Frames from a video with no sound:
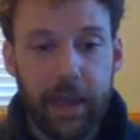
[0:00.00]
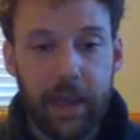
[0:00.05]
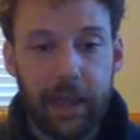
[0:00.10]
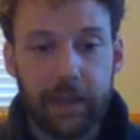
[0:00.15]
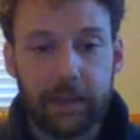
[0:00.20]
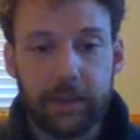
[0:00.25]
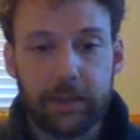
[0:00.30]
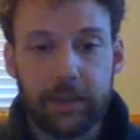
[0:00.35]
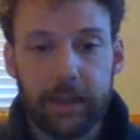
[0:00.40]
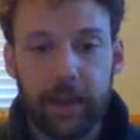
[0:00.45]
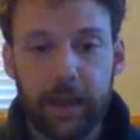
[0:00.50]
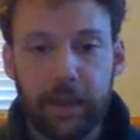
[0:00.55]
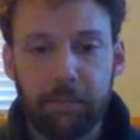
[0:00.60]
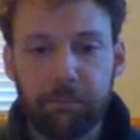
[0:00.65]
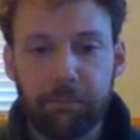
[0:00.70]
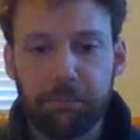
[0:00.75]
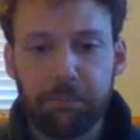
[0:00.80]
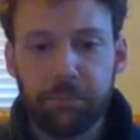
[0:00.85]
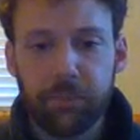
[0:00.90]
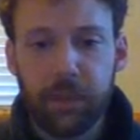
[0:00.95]
And
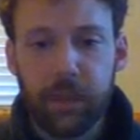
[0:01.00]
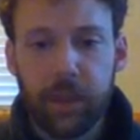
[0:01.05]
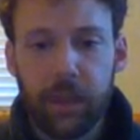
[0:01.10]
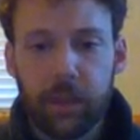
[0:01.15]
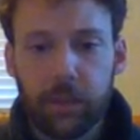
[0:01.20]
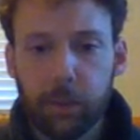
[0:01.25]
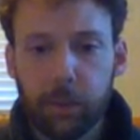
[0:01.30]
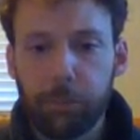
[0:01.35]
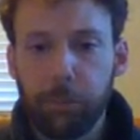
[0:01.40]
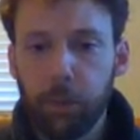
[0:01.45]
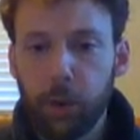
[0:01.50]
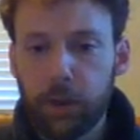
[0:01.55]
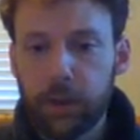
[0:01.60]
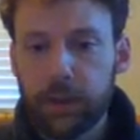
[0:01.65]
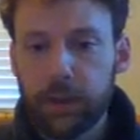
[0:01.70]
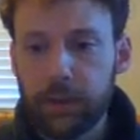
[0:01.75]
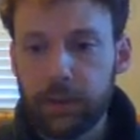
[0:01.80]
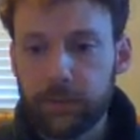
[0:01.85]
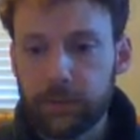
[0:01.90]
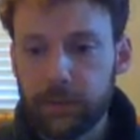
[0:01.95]
the
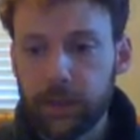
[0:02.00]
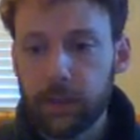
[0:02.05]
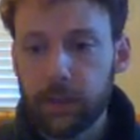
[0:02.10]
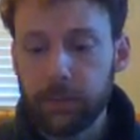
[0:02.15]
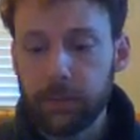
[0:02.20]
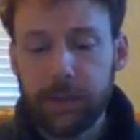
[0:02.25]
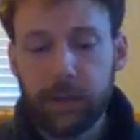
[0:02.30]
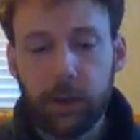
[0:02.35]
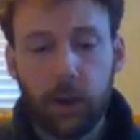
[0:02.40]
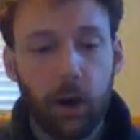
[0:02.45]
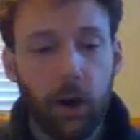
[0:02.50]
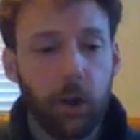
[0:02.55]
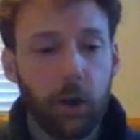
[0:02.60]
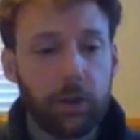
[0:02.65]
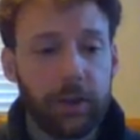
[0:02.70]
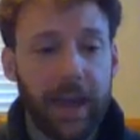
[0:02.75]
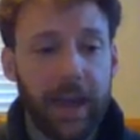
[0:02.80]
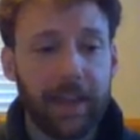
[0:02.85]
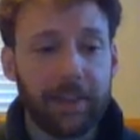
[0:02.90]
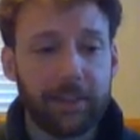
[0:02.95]
book is going to be
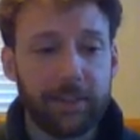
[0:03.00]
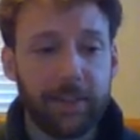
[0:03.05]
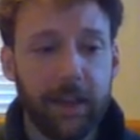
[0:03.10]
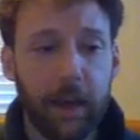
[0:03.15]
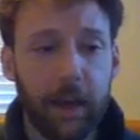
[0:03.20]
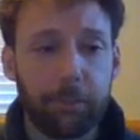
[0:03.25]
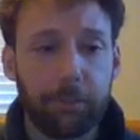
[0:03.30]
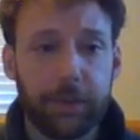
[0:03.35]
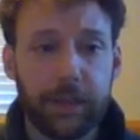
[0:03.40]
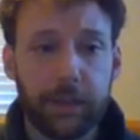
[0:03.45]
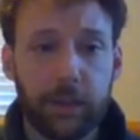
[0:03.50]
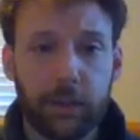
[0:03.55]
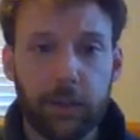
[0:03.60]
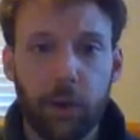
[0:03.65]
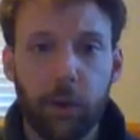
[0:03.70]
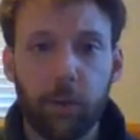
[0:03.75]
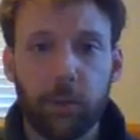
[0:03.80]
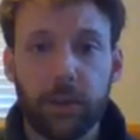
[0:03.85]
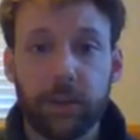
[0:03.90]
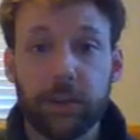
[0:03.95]
called Heads Up
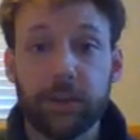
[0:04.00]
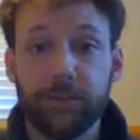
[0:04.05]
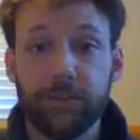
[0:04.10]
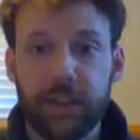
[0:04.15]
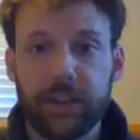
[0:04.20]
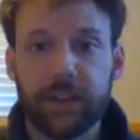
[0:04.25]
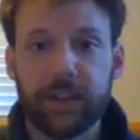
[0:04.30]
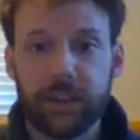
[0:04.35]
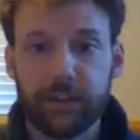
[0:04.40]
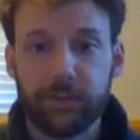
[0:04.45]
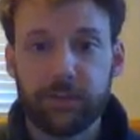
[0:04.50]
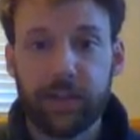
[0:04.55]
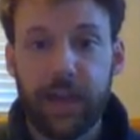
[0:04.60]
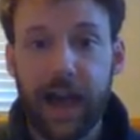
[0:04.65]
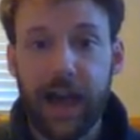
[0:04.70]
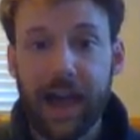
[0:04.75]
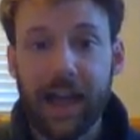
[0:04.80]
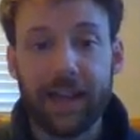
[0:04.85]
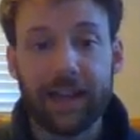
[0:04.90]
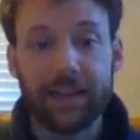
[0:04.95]
PLO, the Definitive
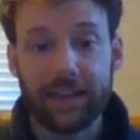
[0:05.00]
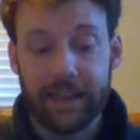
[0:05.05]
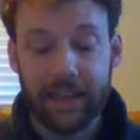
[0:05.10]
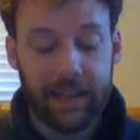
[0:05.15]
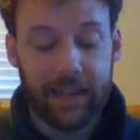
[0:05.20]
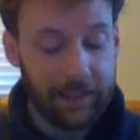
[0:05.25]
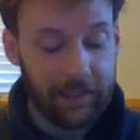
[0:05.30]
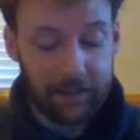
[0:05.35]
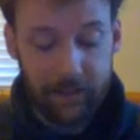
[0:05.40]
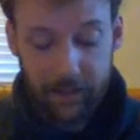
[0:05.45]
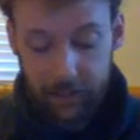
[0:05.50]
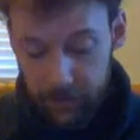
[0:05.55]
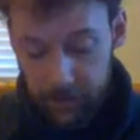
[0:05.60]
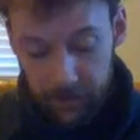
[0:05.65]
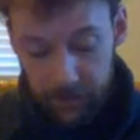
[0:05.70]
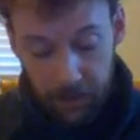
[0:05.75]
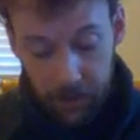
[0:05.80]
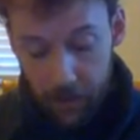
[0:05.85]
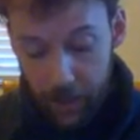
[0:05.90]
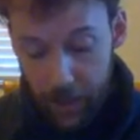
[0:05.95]
Guide. And
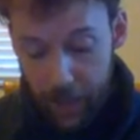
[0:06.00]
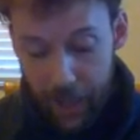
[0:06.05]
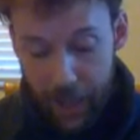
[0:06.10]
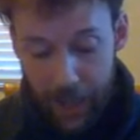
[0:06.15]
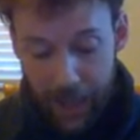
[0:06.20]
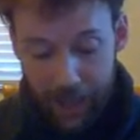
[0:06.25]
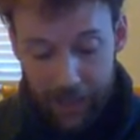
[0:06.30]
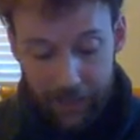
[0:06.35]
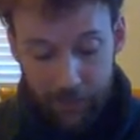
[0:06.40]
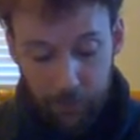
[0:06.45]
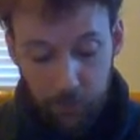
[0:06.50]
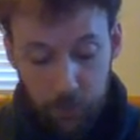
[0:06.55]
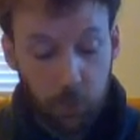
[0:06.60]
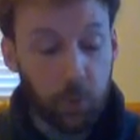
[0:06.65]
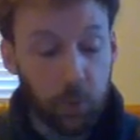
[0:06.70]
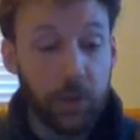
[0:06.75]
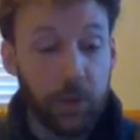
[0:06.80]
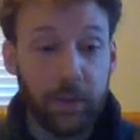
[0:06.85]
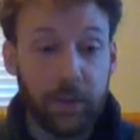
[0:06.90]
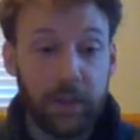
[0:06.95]
I
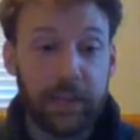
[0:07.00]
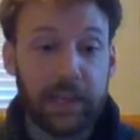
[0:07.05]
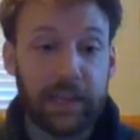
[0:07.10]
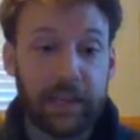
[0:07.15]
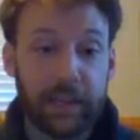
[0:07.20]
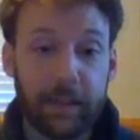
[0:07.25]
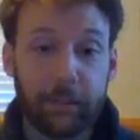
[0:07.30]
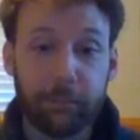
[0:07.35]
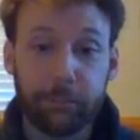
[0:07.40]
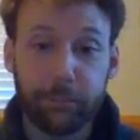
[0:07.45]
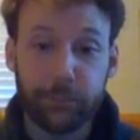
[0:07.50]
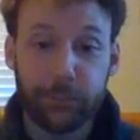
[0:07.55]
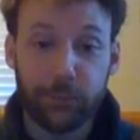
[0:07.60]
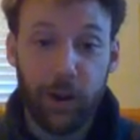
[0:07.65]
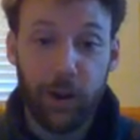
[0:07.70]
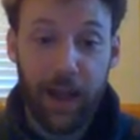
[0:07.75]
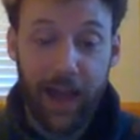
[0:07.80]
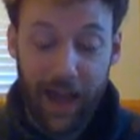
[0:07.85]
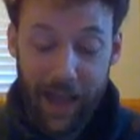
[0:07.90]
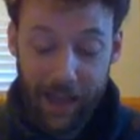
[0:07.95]
really am
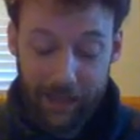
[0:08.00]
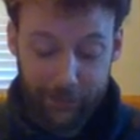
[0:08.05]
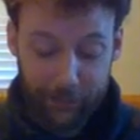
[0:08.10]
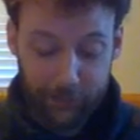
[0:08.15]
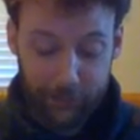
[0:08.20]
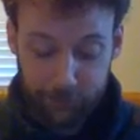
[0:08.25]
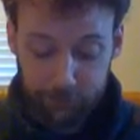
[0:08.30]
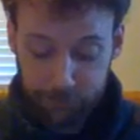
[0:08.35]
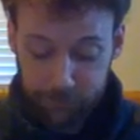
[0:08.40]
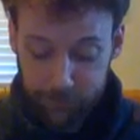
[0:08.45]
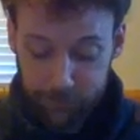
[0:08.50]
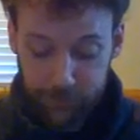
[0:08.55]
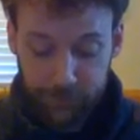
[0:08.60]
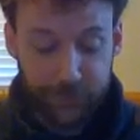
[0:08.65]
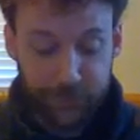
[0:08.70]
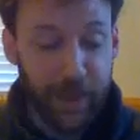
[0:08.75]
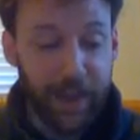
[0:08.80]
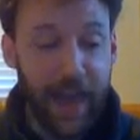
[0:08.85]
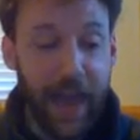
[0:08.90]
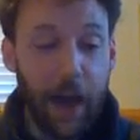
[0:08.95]
I
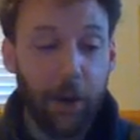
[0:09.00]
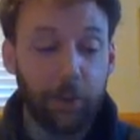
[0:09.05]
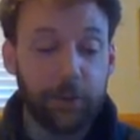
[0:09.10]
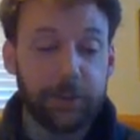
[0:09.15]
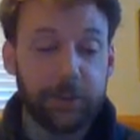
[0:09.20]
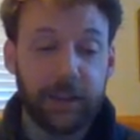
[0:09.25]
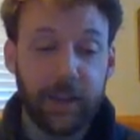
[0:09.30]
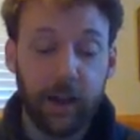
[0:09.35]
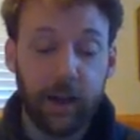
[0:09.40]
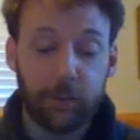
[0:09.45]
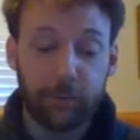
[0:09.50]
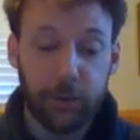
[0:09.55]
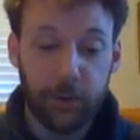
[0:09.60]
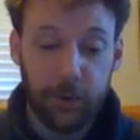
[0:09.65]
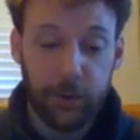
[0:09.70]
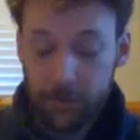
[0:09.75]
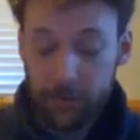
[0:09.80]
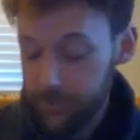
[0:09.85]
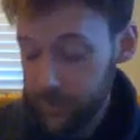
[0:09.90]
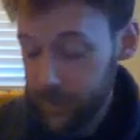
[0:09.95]
set out to
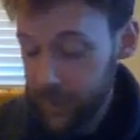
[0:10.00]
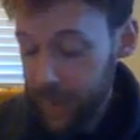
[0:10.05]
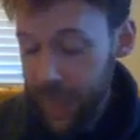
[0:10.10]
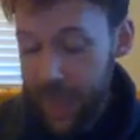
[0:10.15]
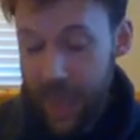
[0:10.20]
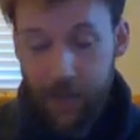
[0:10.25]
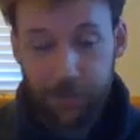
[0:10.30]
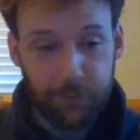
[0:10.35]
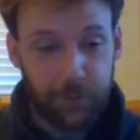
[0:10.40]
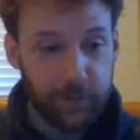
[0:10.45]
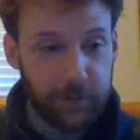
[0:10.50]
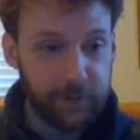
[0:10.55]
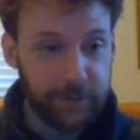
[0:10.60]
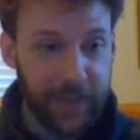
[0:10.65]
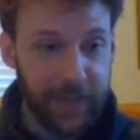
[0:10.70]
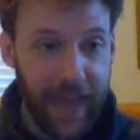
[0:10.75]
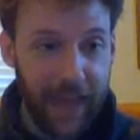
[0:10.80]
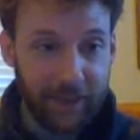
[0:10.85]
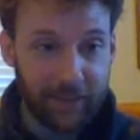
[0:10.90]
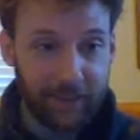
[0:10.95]
cover every
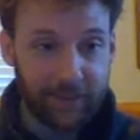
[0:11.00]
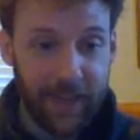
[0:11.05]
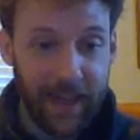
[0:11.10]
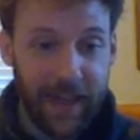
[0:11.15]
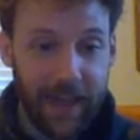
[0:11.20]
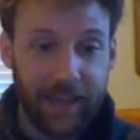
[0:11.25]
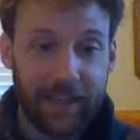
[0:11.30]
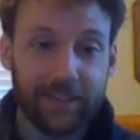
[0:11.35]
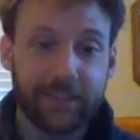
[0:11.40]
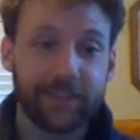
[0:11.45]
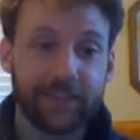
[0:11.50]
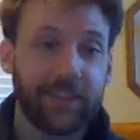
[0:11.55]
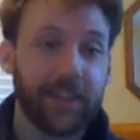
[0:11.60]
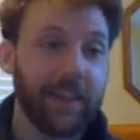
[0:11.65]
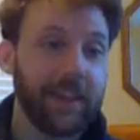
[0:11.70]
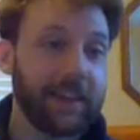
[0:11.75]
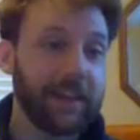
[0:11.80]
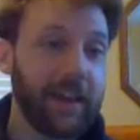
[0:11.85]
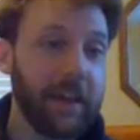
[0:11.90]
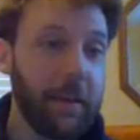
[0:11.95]
stack size,
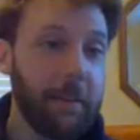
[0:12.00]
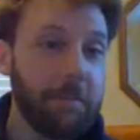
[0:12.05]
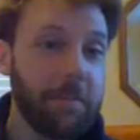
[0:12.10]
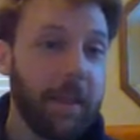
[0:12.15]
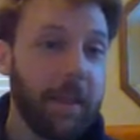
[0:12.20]
like